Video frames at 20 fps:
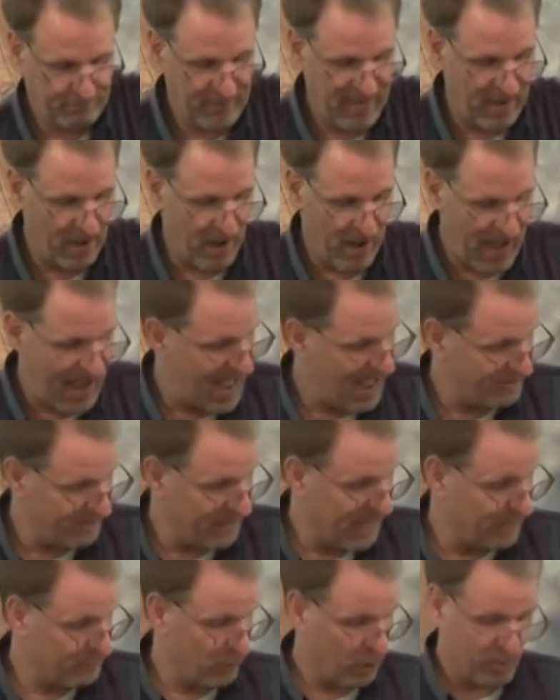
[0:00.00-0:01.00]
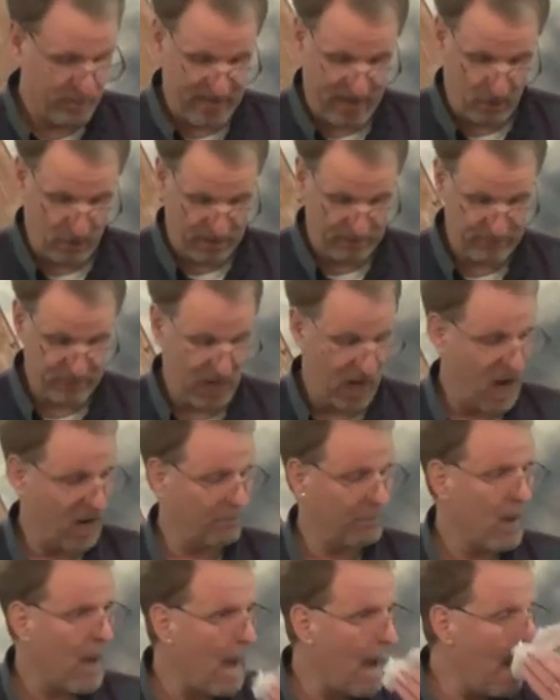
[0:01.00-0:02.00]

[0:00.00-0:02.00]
Now, I have a lot more, but I don't have time.